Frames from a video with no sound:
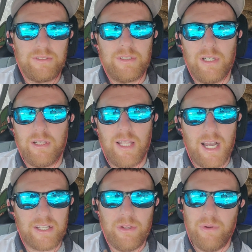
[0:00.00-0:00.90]
gonna
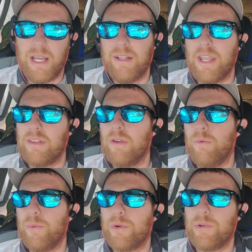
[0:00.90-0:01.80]
lock you out, like
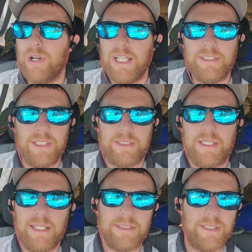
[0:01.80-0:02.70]
the craziest things.